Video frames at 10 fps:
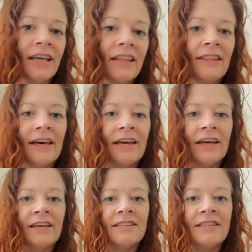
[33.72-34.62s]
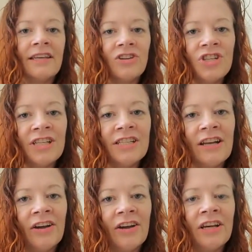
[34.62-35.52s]
the
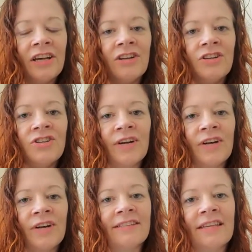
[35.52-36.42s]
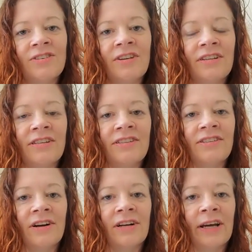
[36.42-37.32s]
Satchidananda translation to
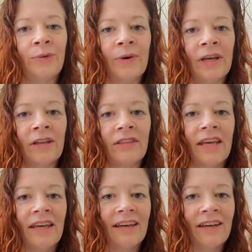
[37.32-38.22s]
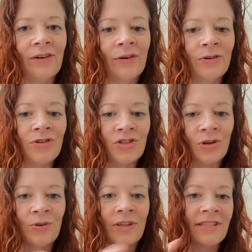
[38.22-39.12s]
start out with. It'll show
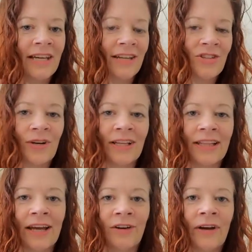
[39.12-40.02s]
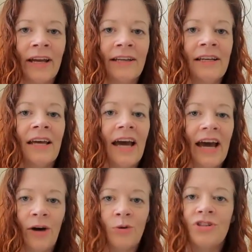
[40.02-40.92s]
you the Sanskrit lettering,
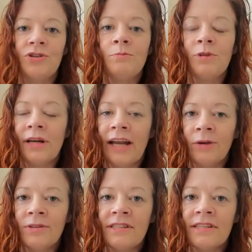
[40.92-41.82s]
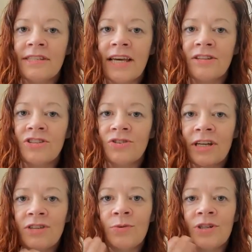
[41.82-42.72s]
how to pronounce the
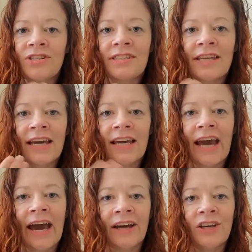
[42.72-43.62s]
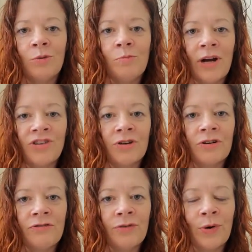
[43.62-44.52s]
Sanskrit, which is like acupressure
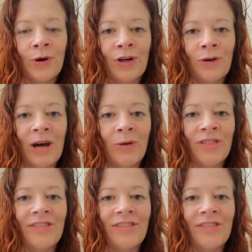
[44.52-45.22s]
for your mouth